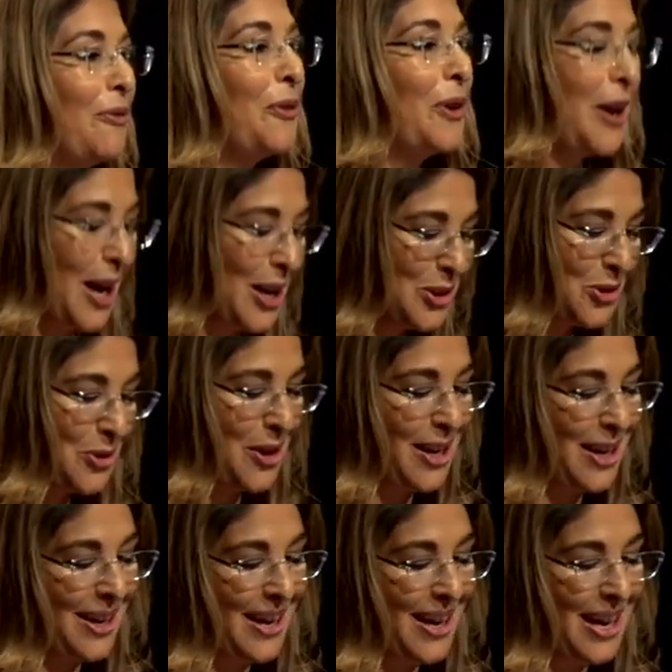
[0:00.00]
for
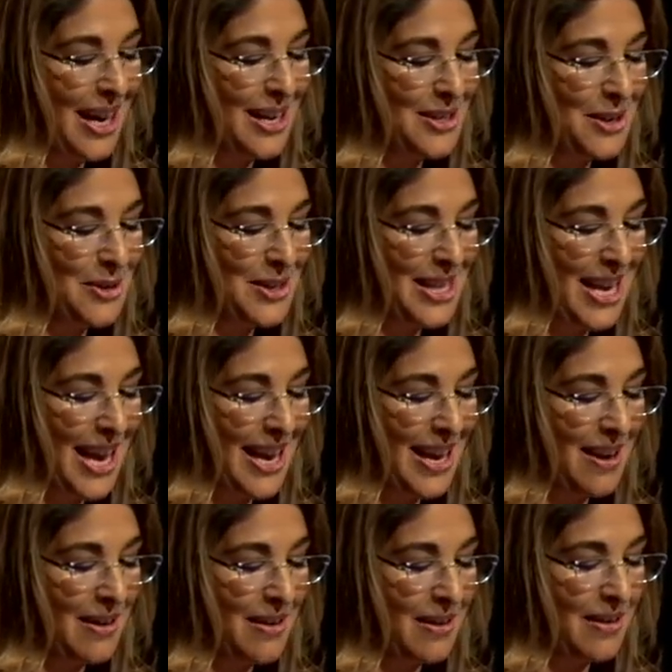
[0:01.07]
country, as you say
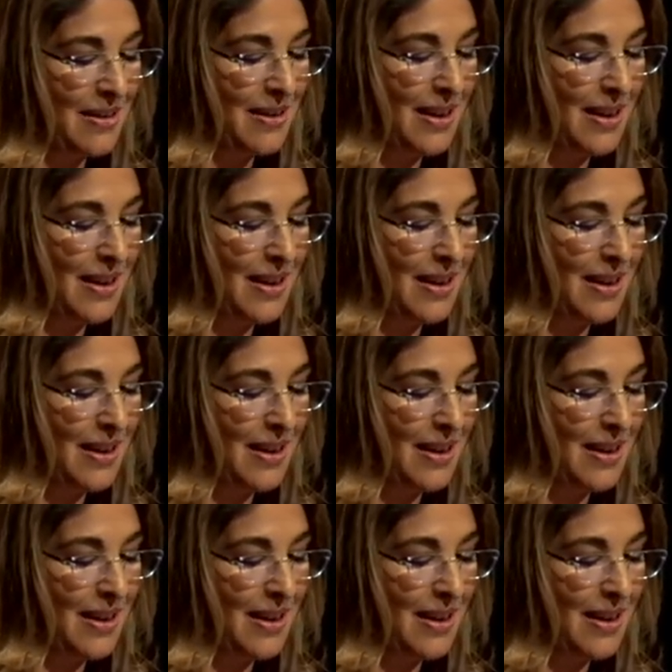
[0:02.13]
here,